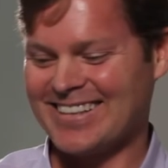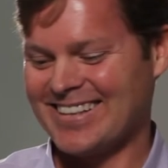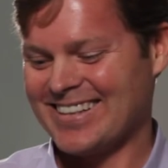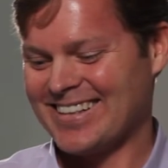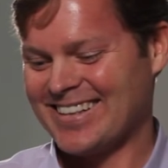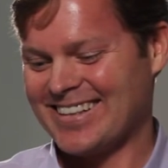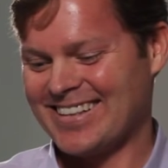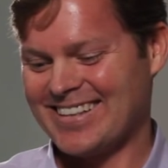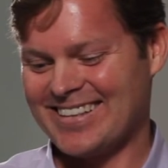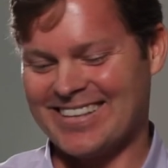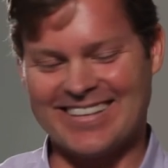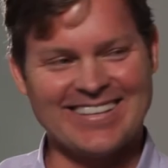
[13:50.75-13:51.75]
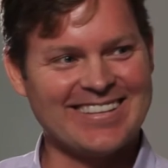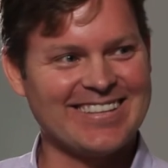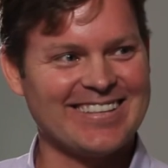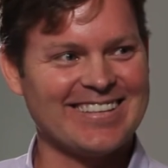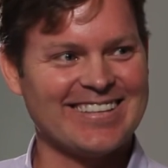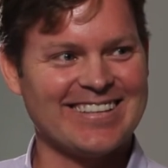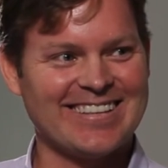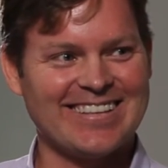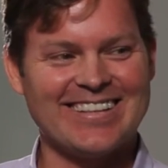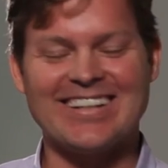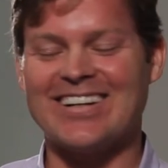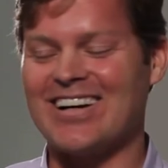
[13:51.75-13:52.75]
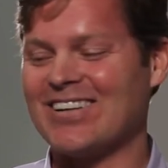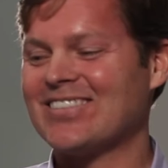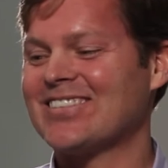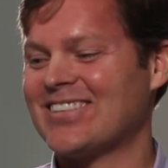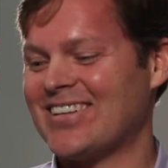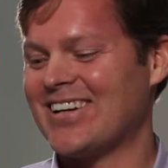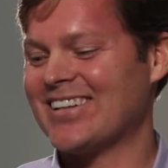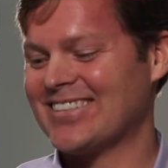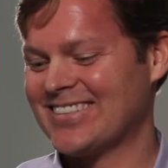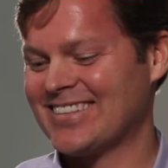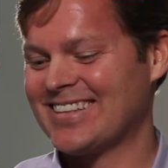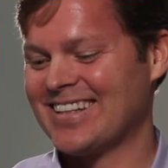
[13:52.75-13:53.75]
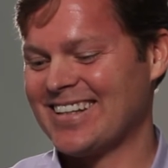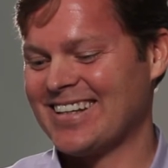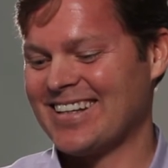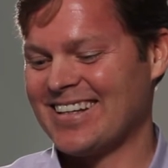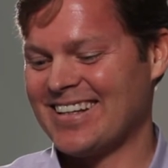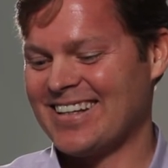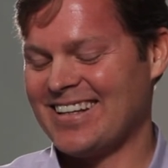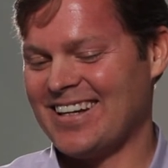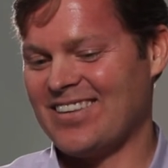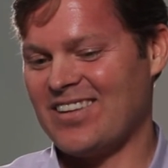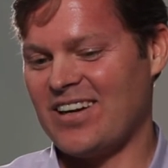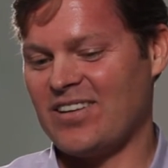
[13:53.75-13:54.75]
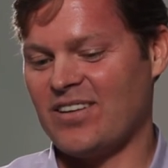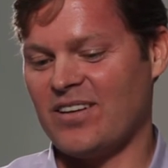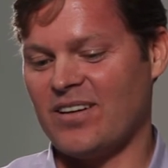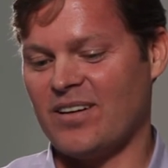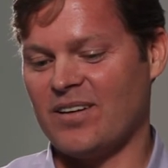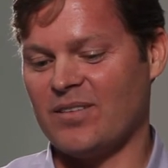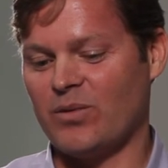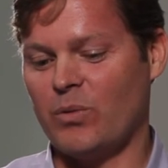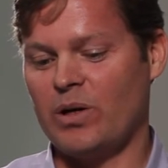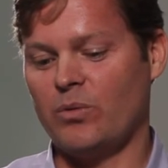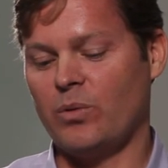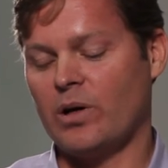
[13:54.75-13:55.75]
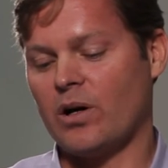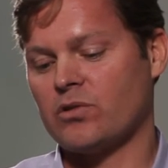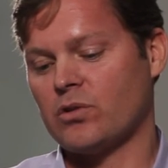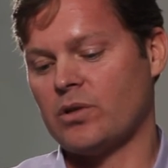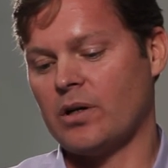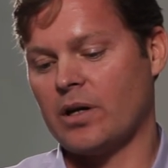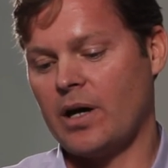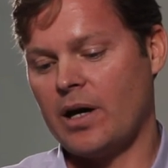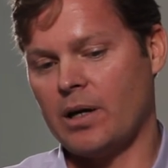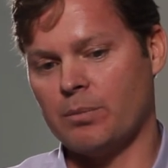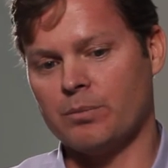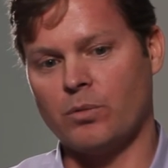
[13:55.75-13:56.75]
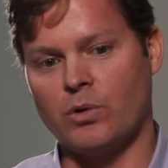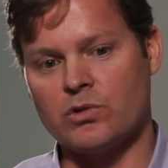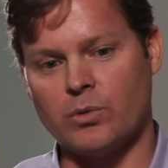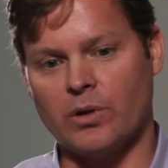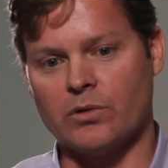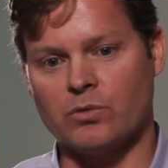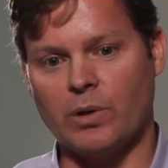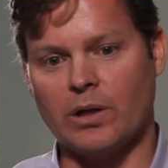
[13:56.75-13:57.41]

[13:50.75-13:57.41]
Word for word: For for Q and A, we'll save it if you're interested. All right, all right. Vote for it. And then uh, we, we also did a game, which was we